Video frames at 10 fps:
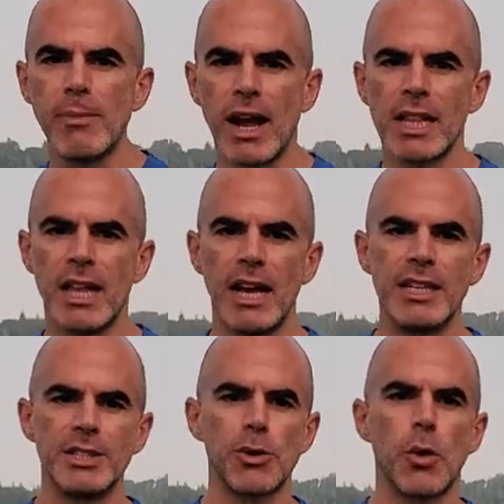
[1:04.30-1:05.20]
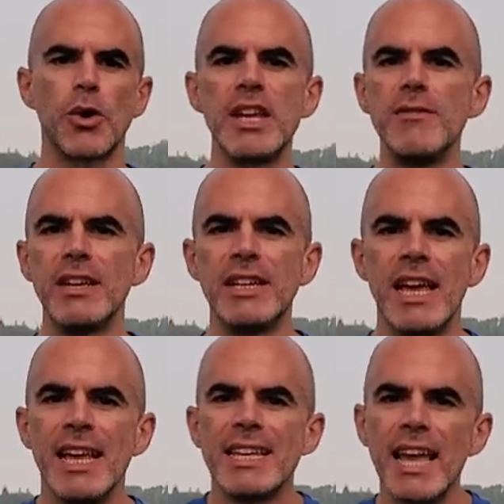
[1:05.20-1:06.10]
my clients or even
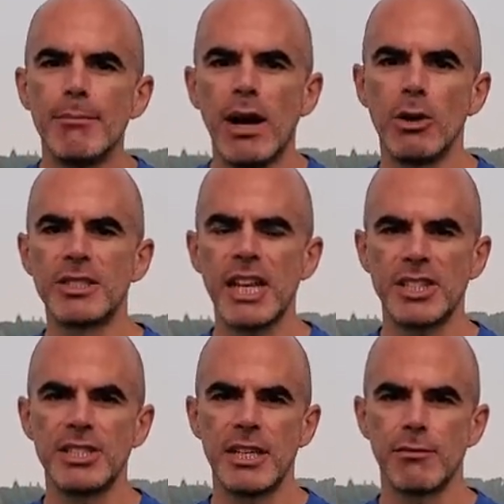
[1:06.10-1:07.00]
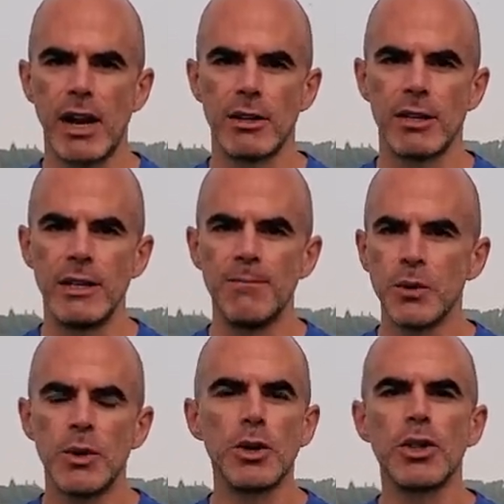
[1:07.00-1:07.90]
get my own sessions in regularly
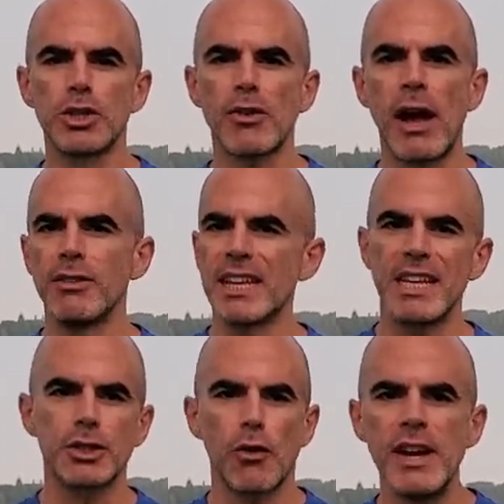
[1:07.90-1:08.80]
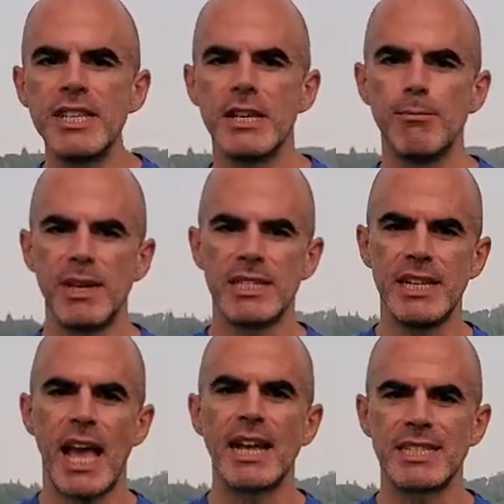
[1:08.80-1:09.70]
with all the traveling and as crazy and
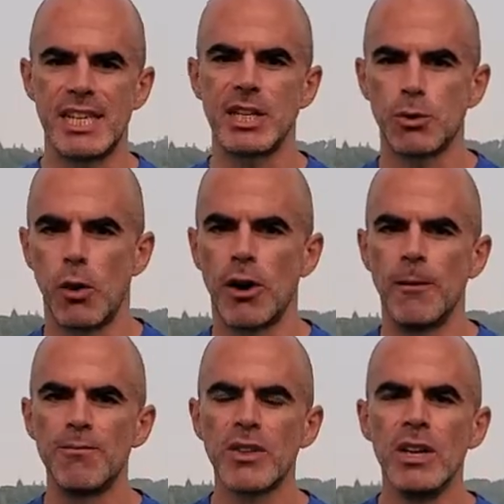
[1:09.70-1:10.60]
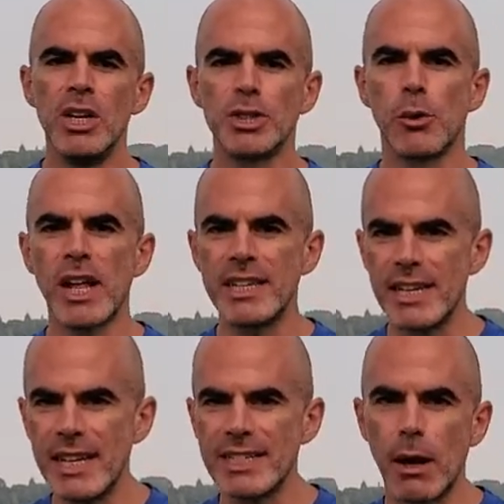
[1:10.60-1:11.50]
busy as things were. So what I
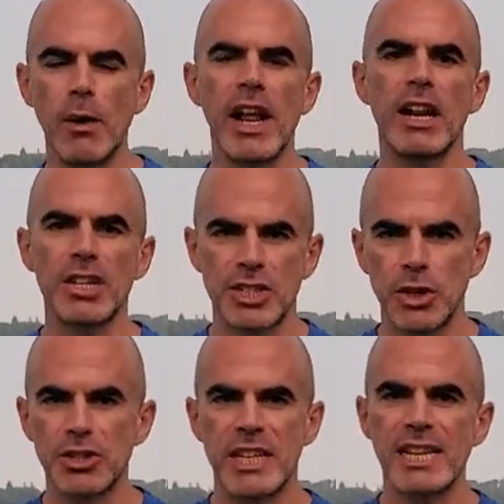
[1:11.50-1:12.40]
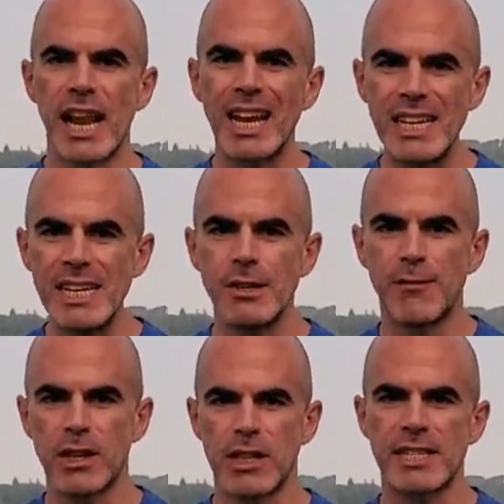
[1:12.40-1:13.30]
did is I went out on a search. I said, I need to
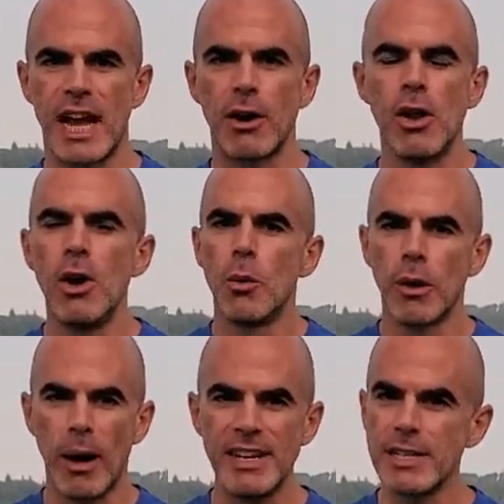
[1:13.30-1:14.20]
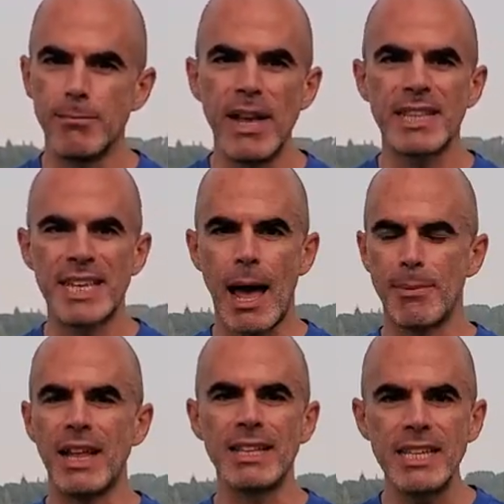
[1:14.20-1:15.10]
figure this out. I need to make this
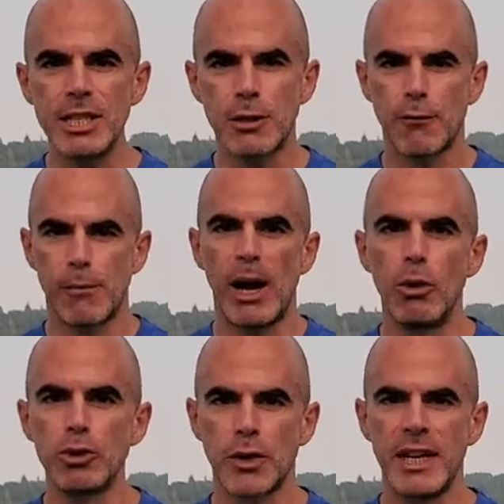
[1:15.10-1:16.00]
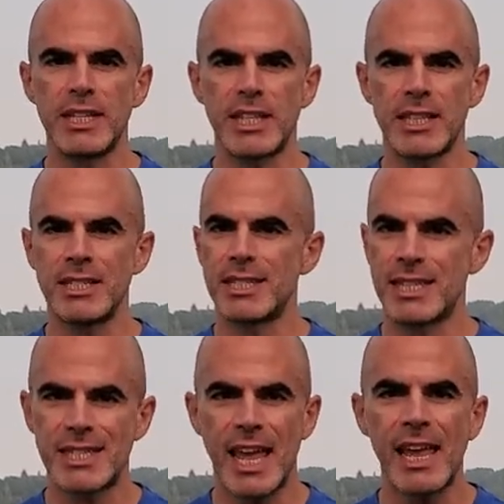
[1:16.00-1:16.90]
happen, at least for my own training sessions, to
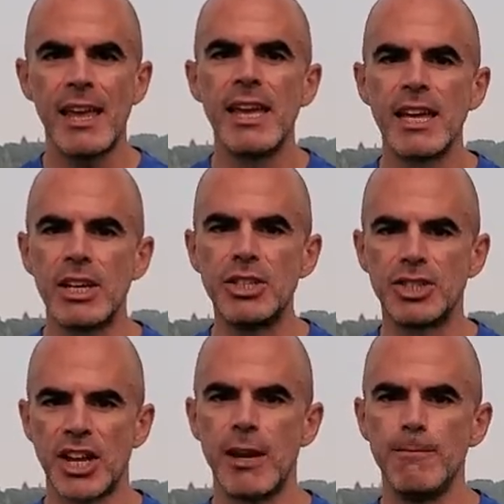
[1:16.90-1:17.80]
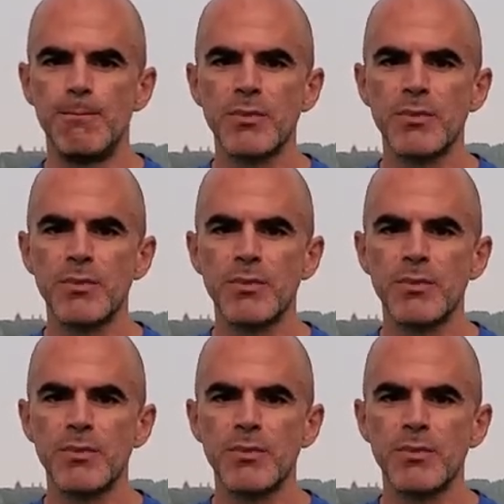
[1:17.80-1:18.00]
stay in shape.